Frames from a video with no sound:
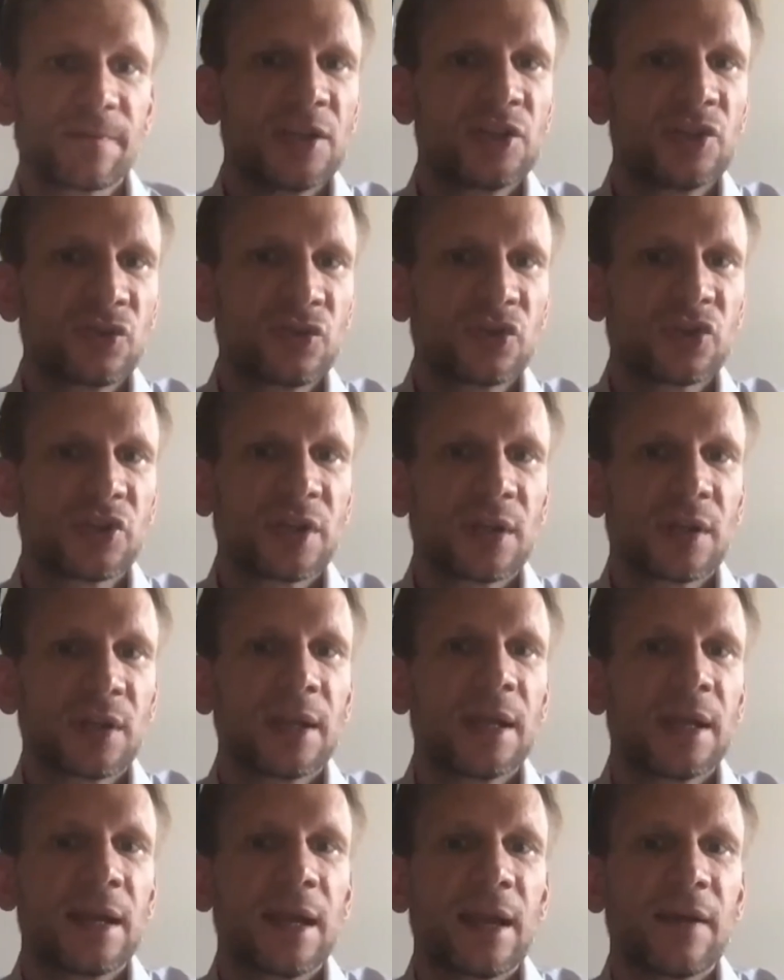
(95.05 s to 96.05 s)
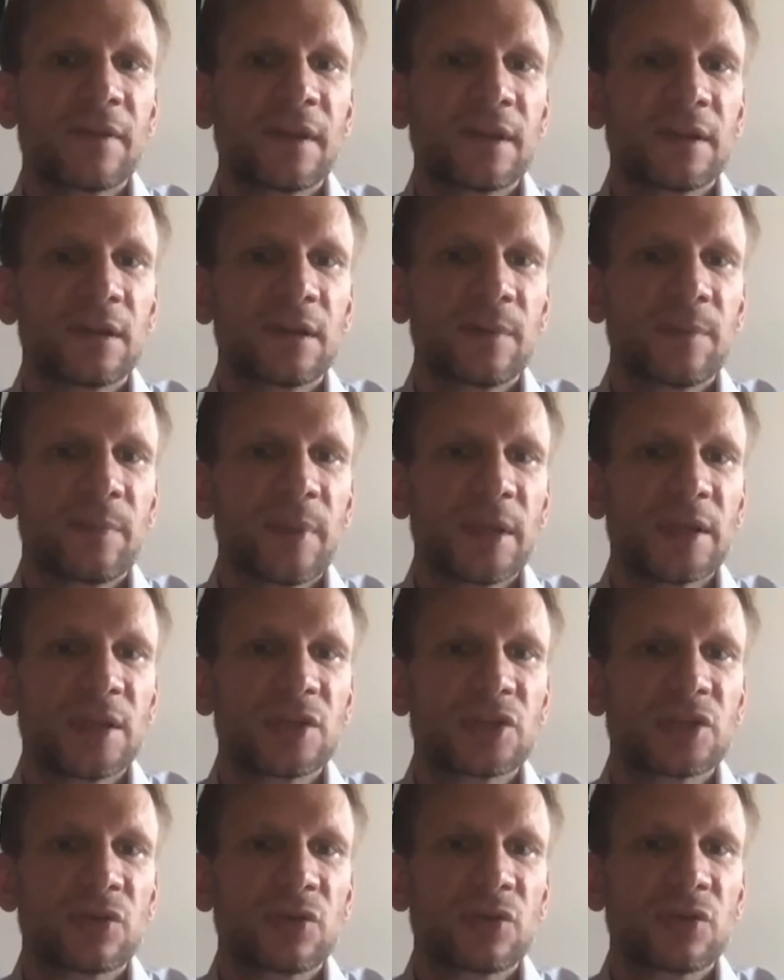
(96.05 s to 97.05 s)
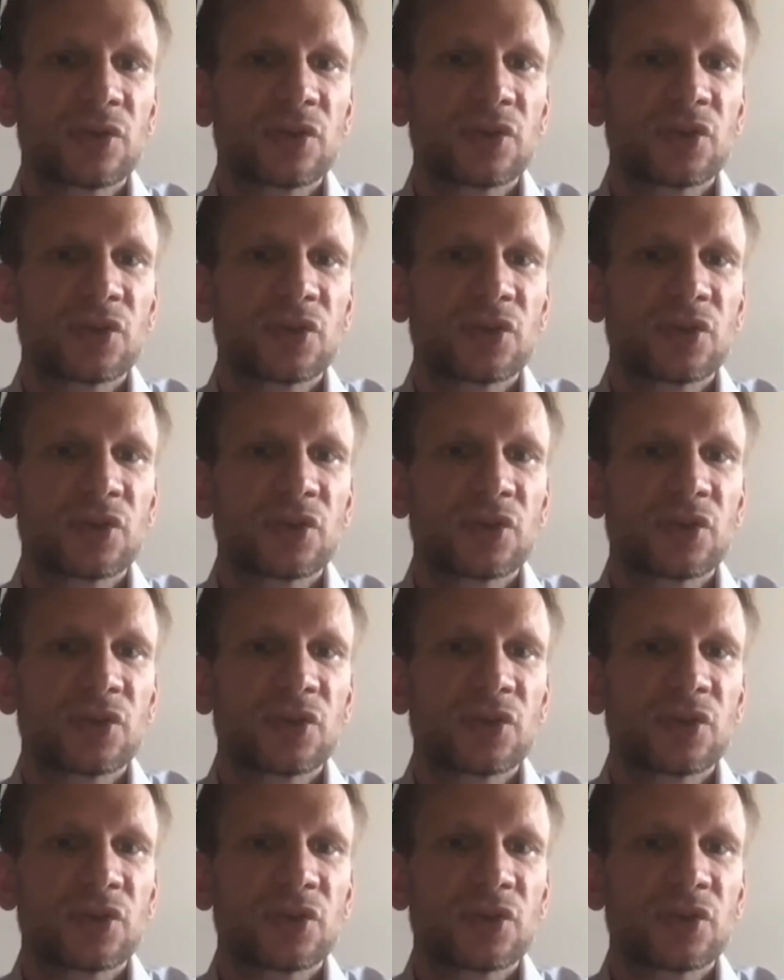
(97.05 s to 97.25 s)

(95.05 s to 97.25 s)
Issue still in left atrial appendage closure.